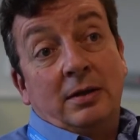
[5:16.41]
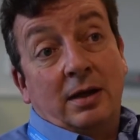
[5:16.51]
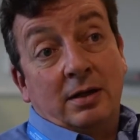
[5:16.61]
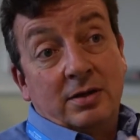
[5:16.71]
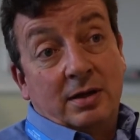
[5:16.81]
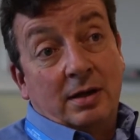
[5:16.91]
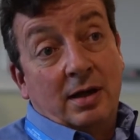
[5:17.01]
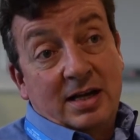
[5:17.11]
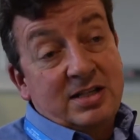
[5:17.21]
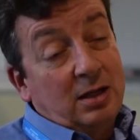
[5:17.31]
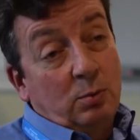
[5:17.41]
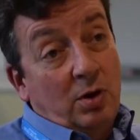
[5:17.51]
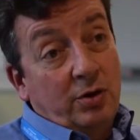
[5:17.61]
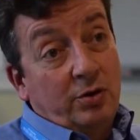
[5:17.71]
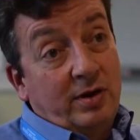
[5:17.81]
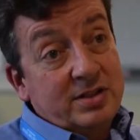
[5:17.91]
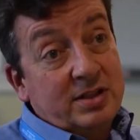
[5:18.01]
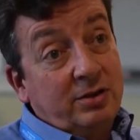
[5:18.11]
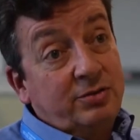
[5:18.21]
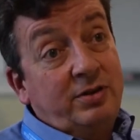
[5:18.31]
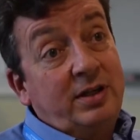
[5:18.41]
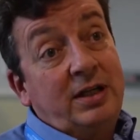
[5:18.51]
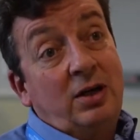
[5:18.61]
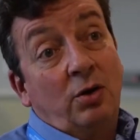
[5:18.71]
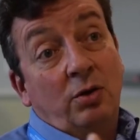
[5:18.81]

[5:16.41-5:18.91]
SL1 or SL3,